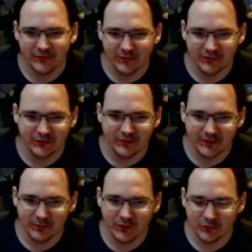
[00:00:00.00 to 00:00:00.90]
so
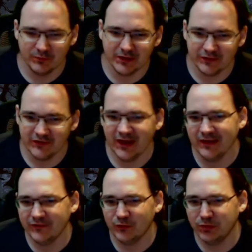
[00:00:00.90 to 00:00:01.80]
those players can
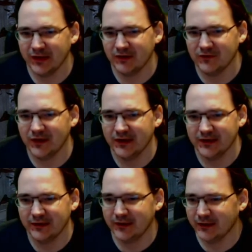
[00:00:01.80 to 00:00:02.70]
still play
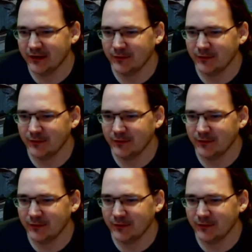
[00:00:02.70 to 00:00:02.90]
offline